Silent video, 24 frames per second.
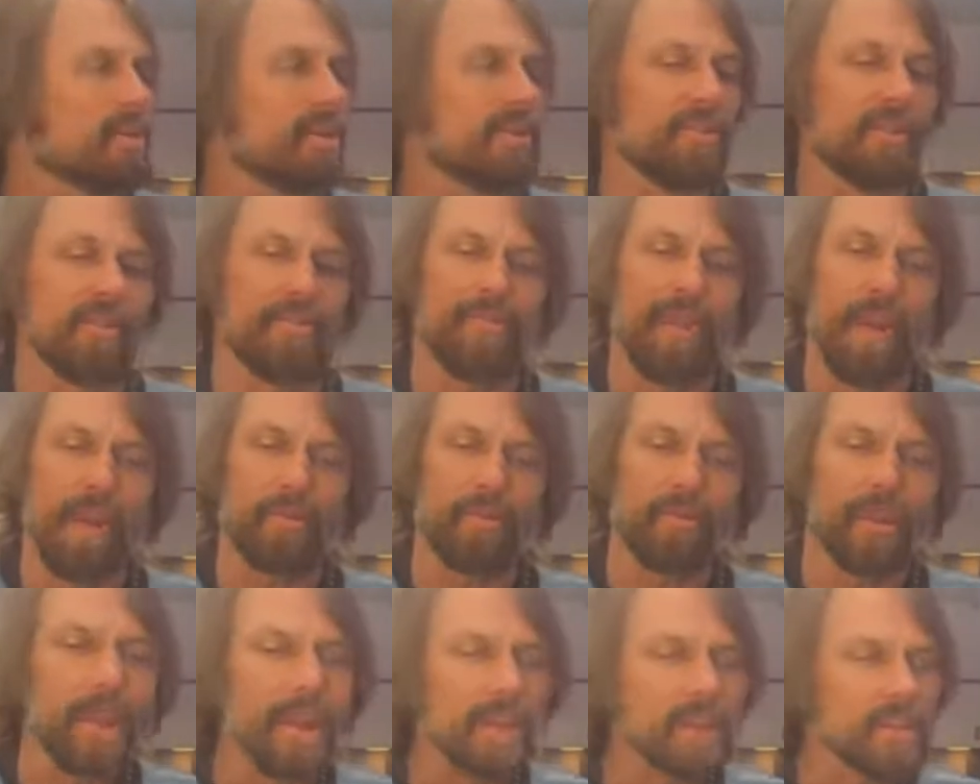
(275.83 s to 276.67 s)
in your
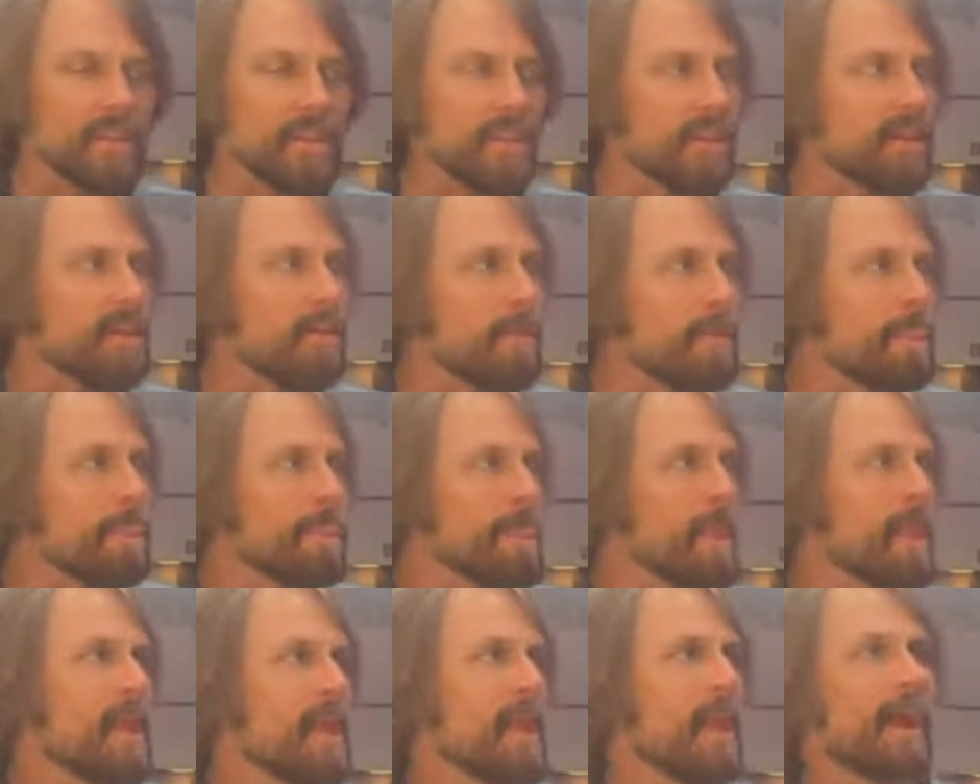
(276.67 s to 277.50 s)
foundation."
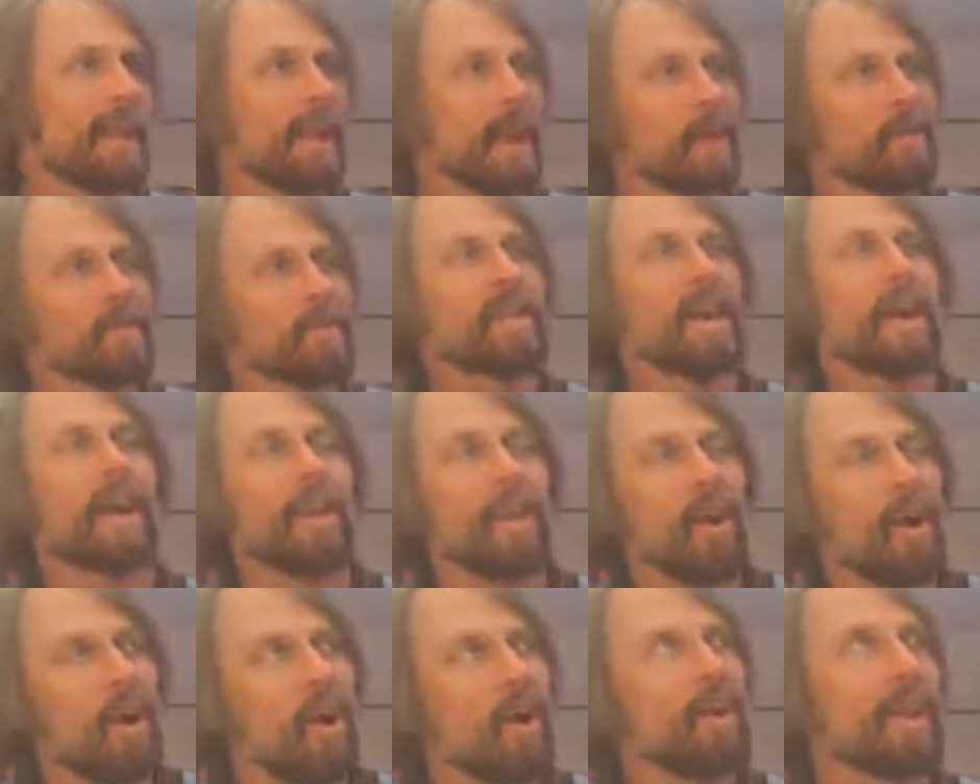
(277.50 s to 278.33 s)
And I was
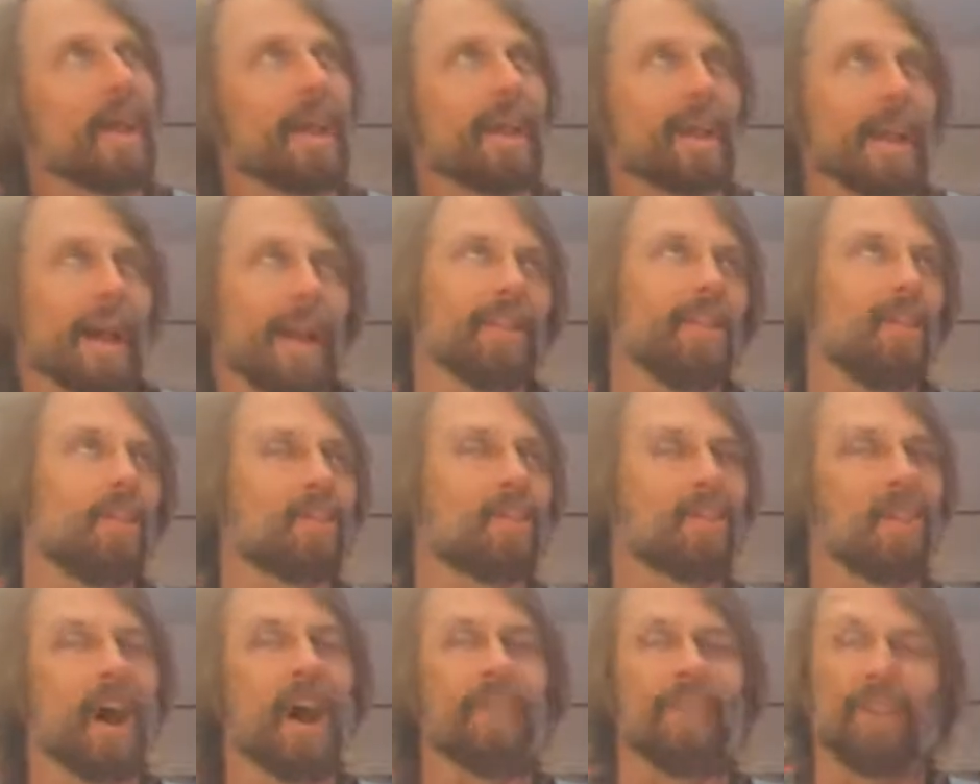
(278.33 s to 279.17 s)
like, "Oh," and I kind of
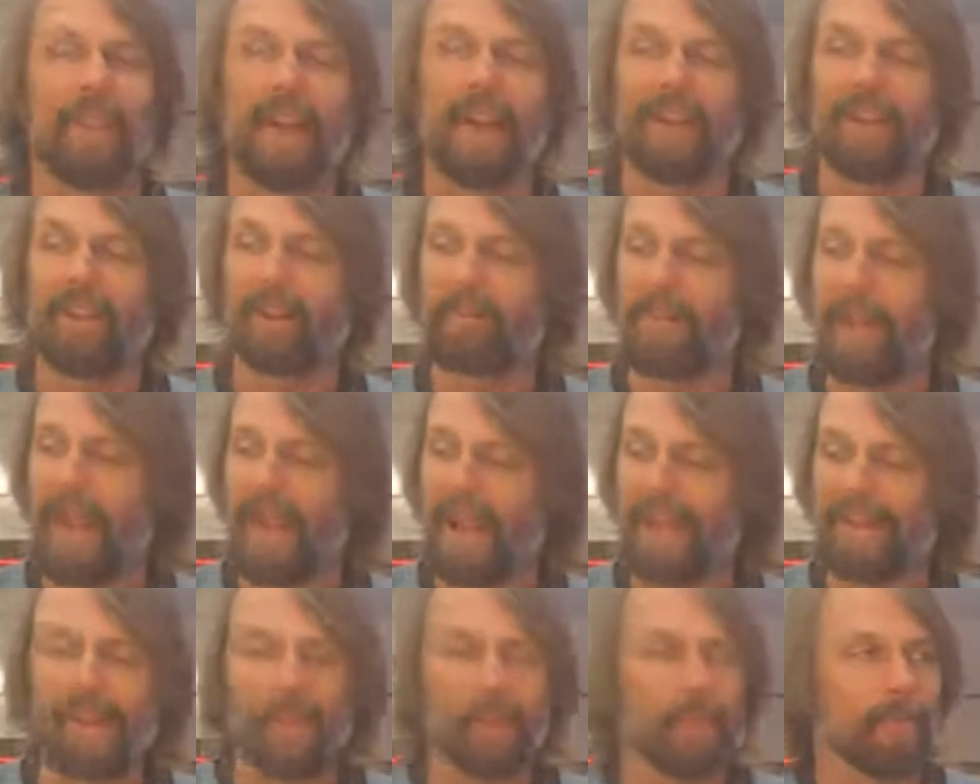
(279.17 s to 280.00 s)
looked off, and I looked
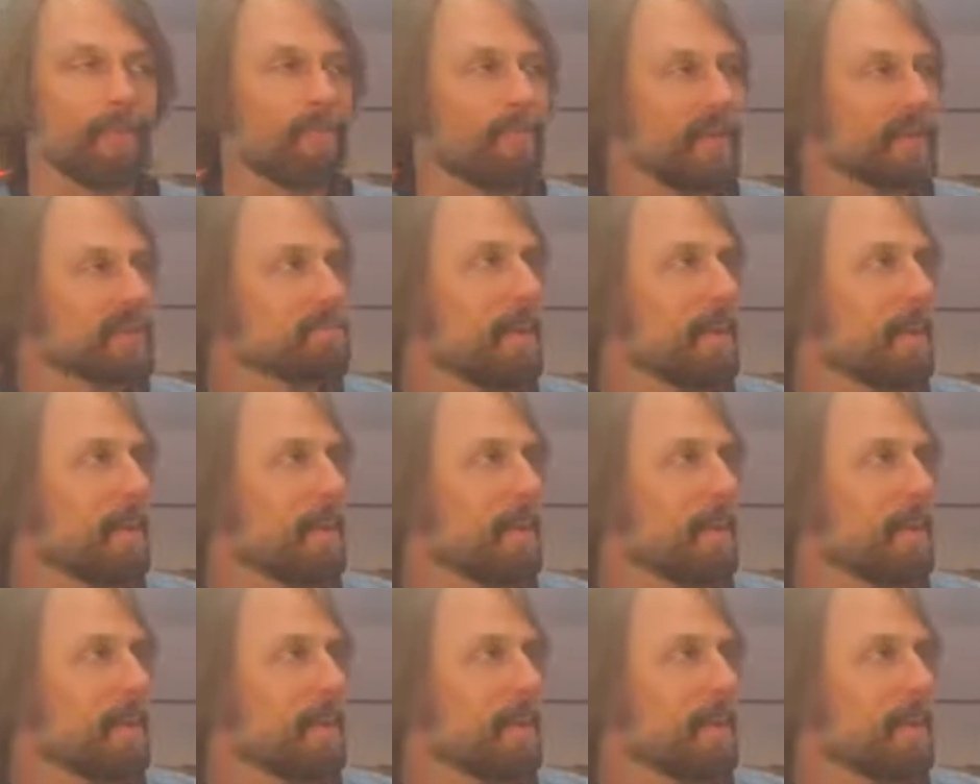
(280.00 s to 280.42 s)
back, and they were fist